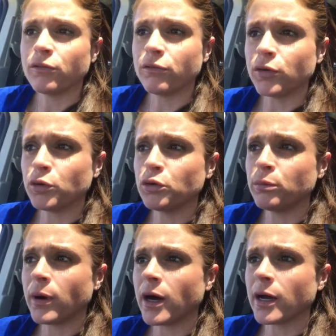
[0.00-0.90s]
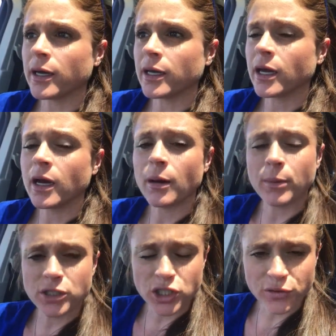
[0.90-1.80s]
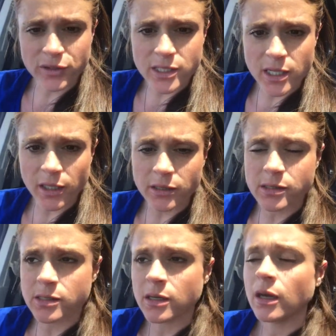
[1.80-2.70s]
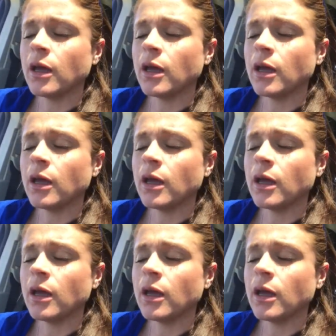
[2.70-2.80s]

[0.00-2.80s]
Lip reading: viewed by a bunch of different cities,